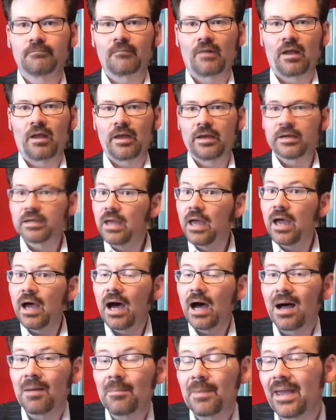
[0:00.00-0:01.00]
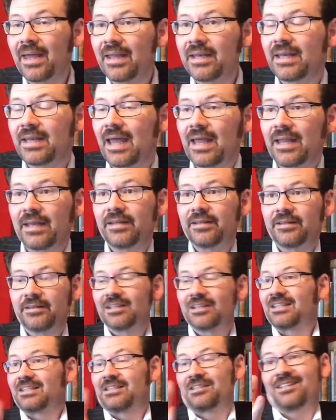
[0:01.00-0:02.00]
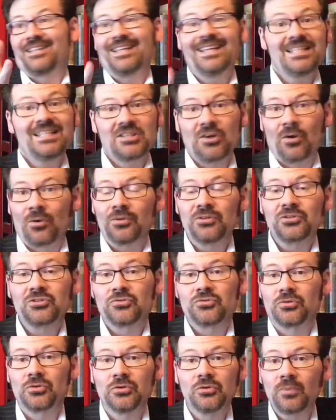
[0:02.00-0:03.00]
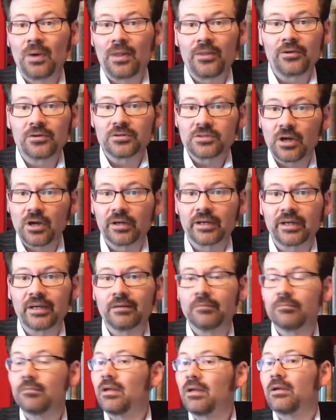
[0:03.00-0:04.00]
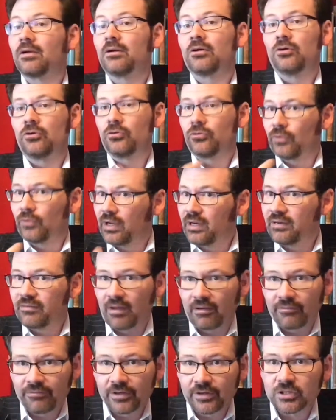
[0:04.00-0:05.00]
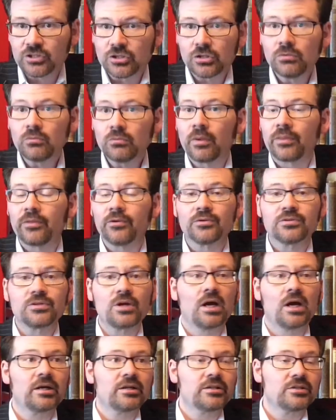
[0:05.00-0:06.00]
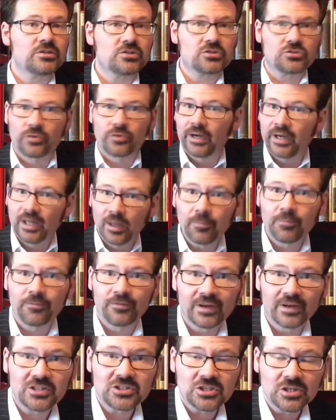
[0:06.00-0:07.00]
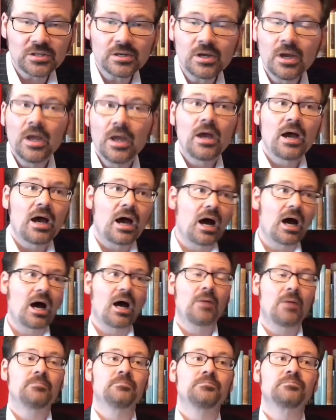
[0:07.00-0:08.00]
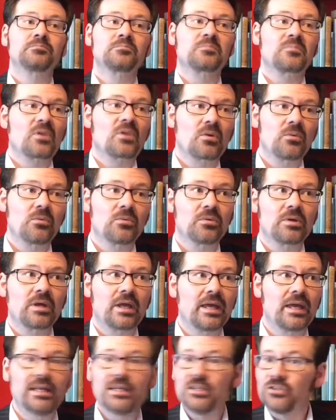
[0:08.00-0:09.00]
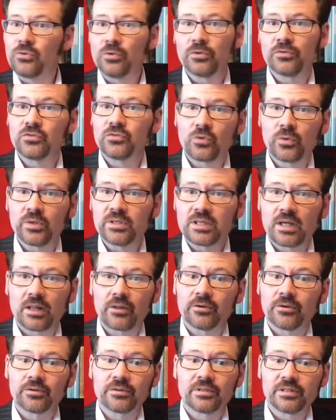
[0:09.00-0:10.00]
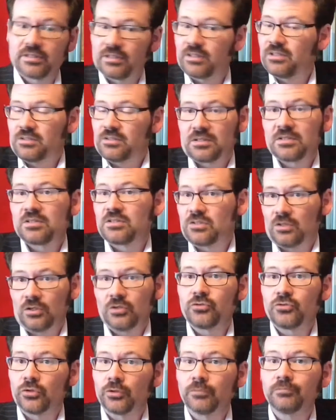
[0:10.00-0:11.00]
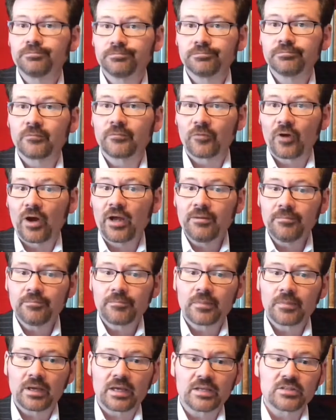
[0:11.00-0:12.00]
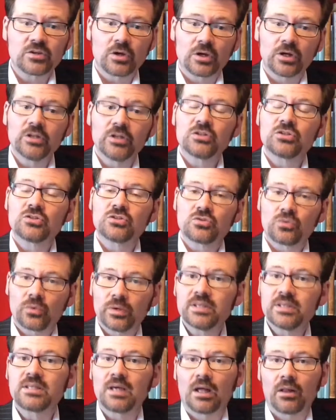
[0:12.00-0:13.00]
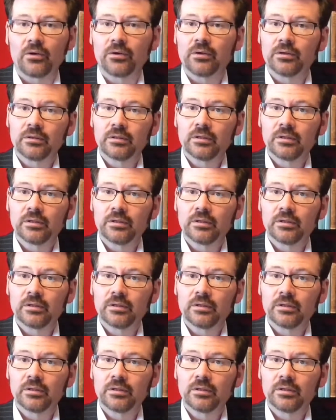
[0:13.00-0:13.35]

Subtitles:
Okay, and this holds true whether you're talking creative nonfiction, whether you're talking straight up fiction, um, any sort of storyteller. This is all true, right? Okay, so a good storyteller,